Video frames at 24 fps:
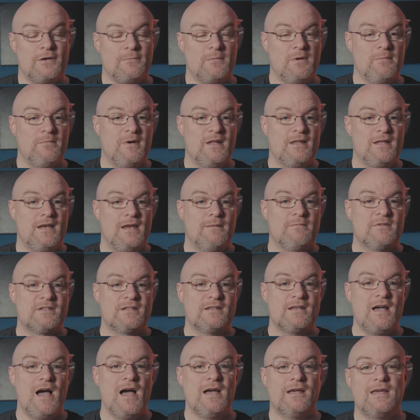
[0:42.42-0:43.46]
gentleman by the name of
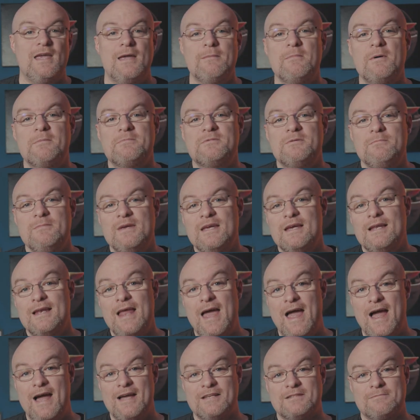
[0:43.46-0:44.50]
Scott came up to me
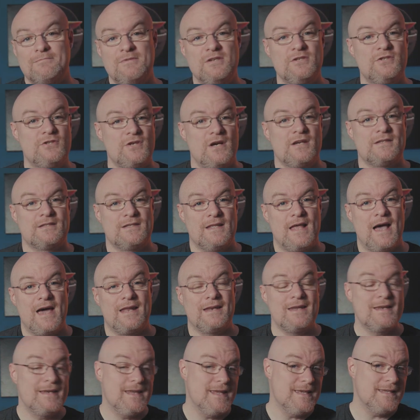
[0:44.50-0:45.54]
and asked me just
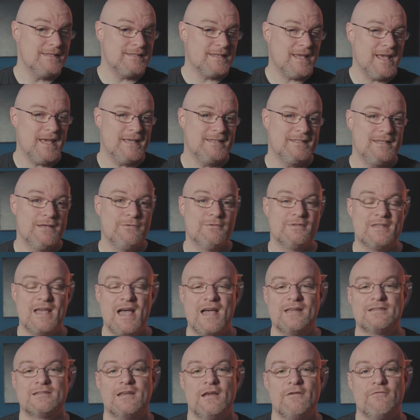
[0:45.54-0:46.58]
that. In his case, he was
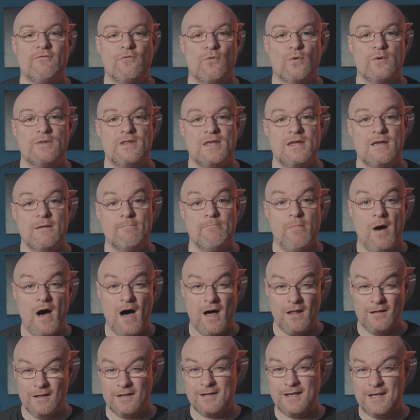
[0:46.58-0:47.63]
asking for the
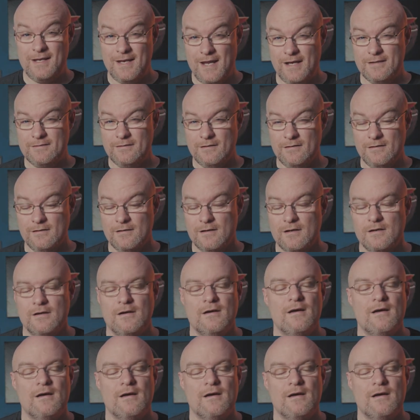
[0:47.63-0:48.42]
Impala connector.